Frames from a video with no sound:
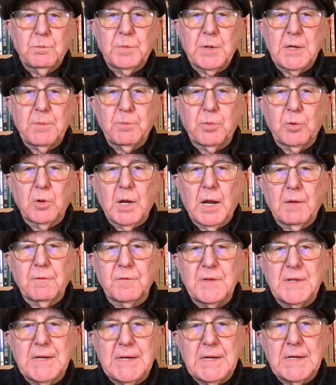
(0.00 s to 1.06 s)
people have
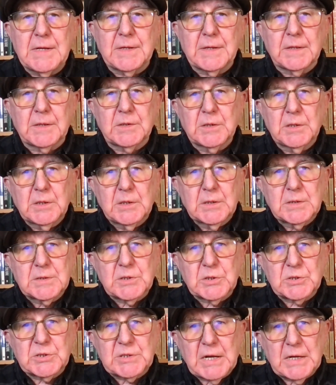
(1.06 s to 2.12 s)
needed
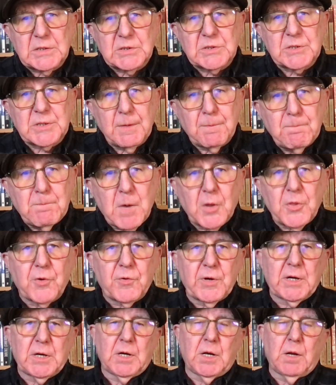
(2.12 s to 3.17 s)
to sense the
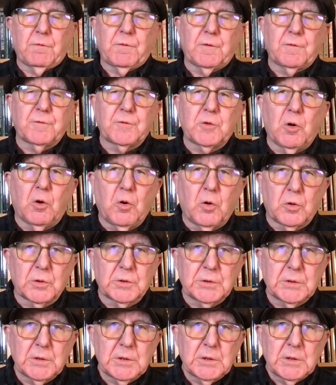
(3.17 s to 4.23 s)
mothering love of
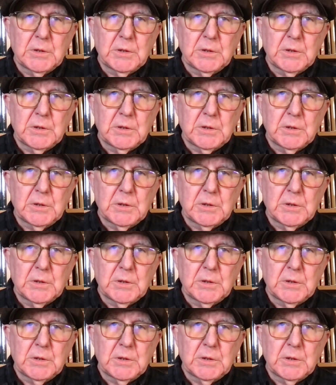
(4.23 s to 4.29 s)
God